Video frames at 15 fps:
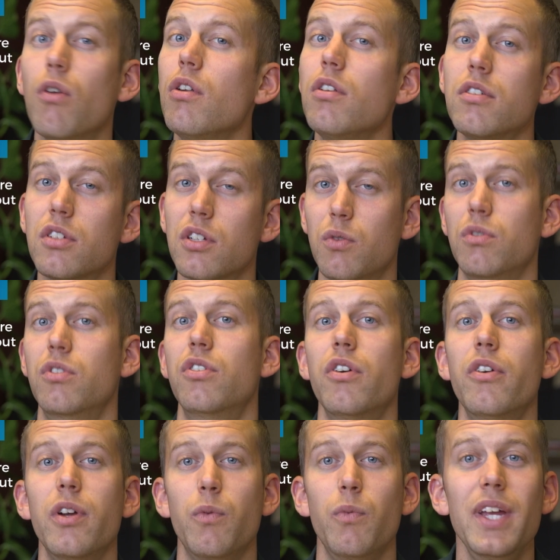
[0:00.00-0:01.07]
also
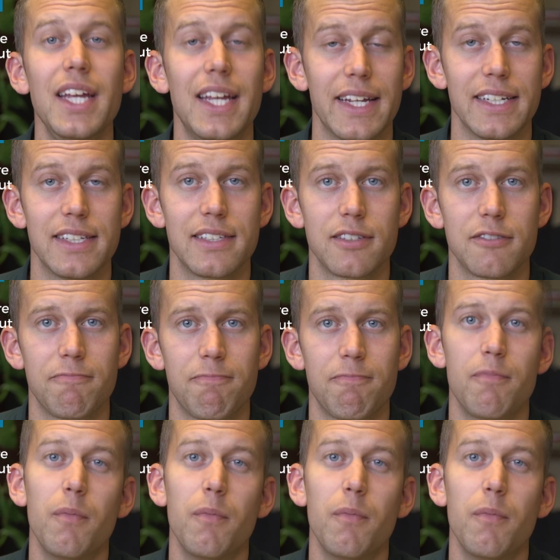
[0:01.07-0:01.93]
during weekends.